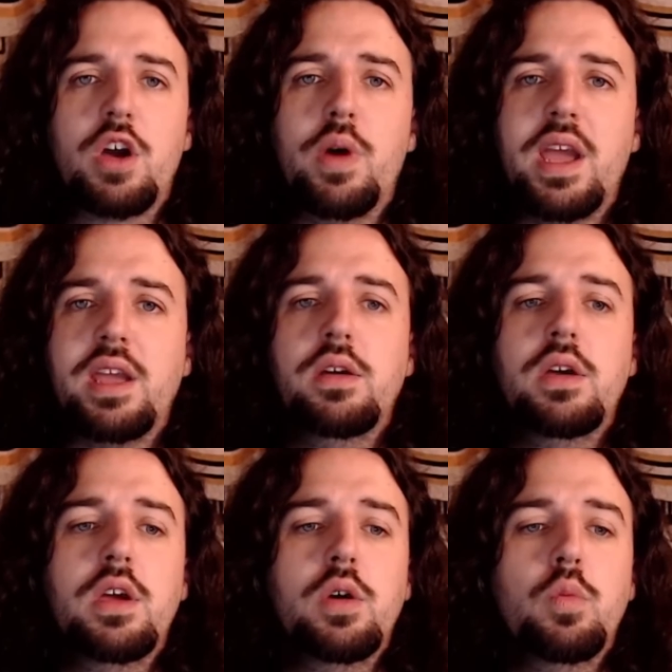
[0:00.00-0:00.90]
away
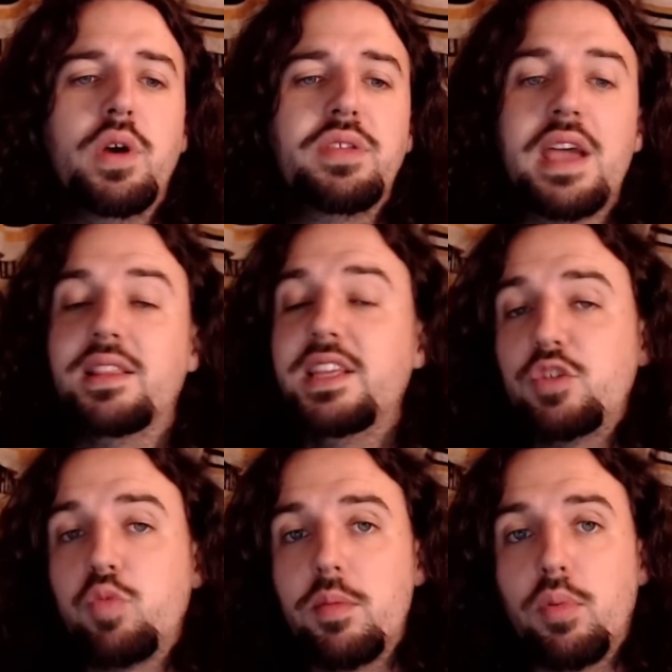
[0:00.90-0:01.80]
with at
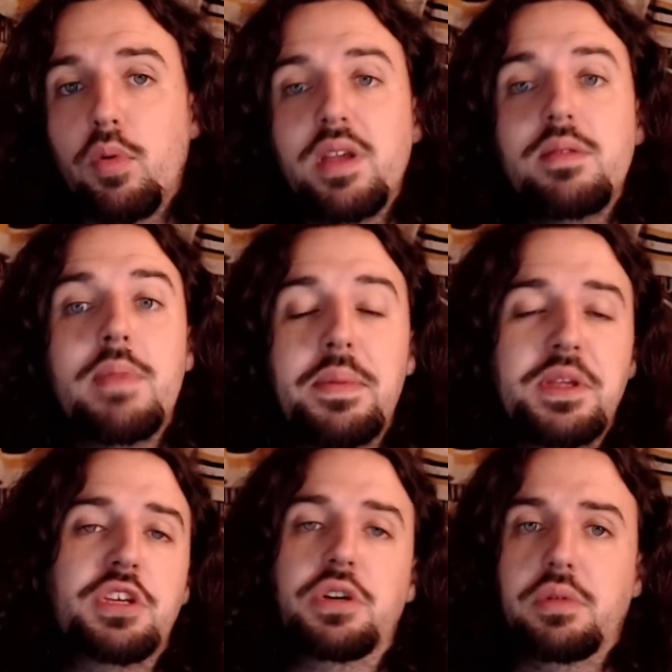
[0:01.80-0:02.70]
least 1 point, maybe
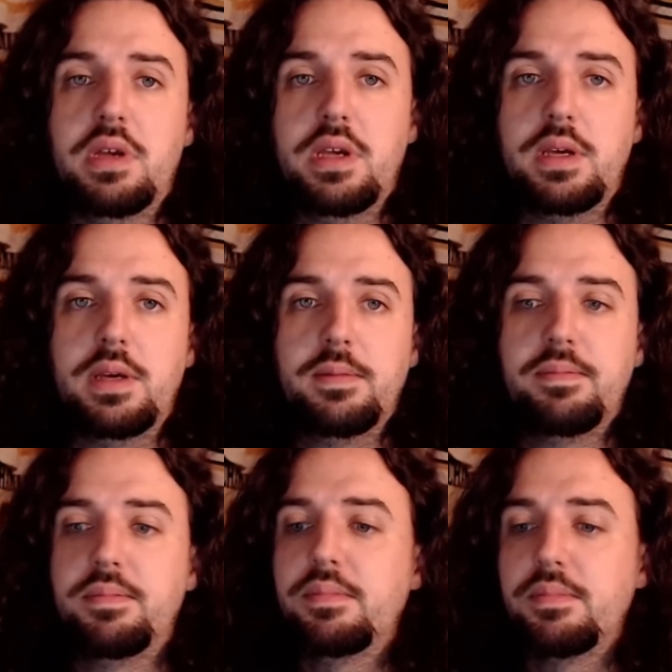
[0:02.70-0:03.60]
2.
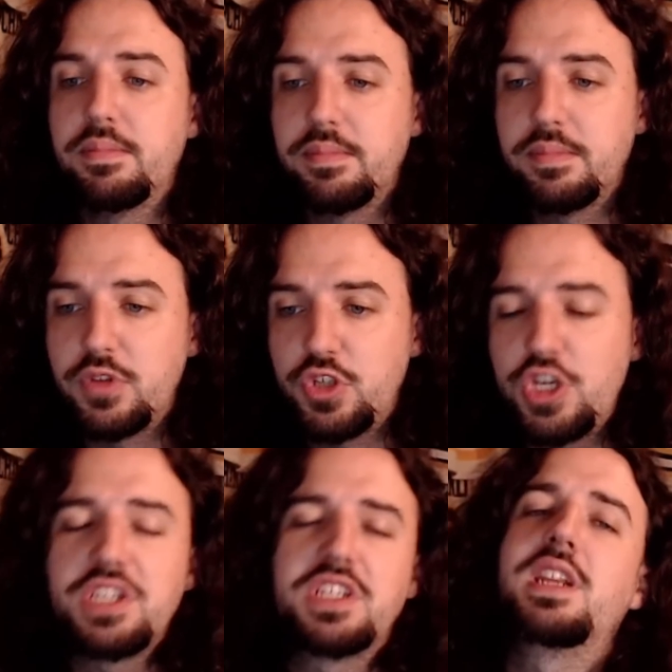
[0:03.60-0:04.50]

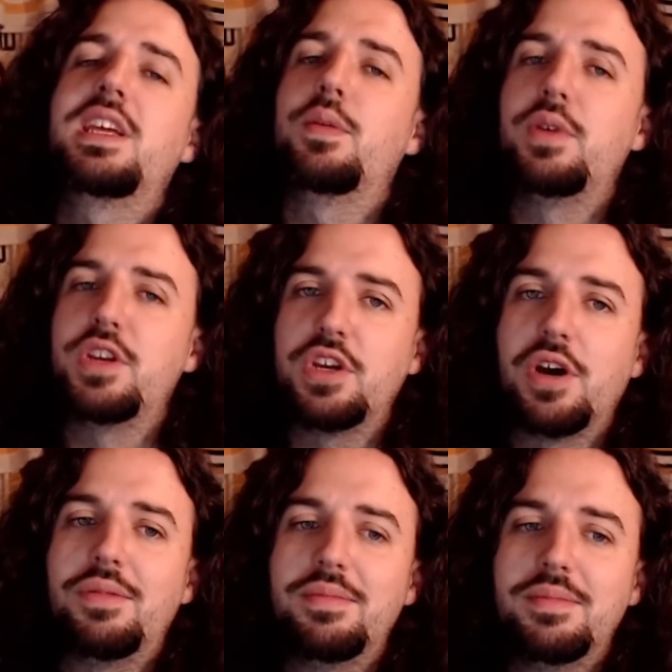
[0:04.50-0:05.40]
Just got to get one to
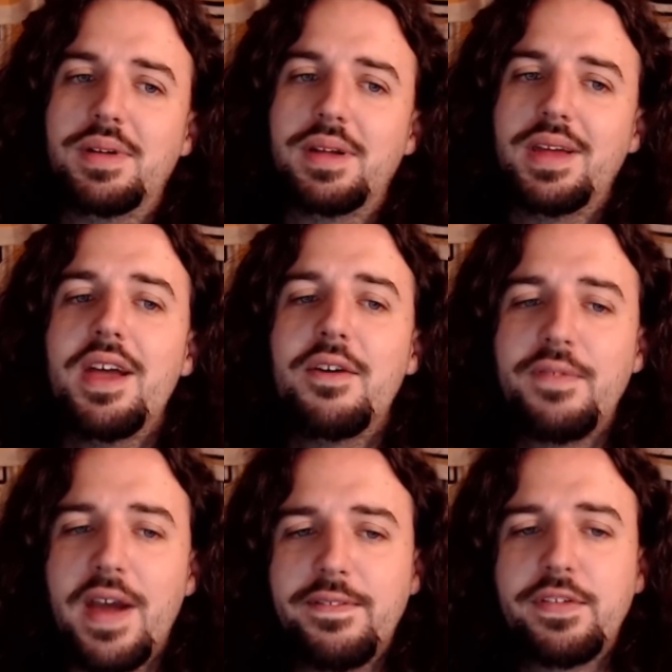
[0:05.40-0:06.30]
go.
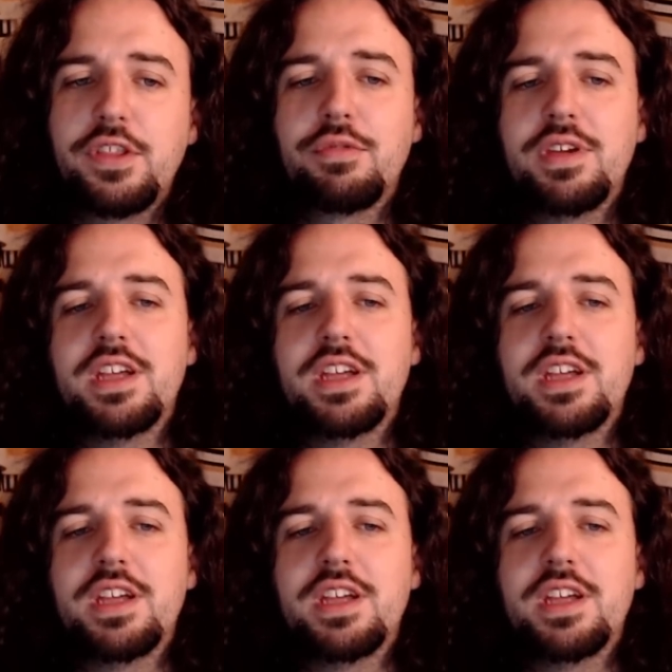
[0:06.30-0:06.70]
5:53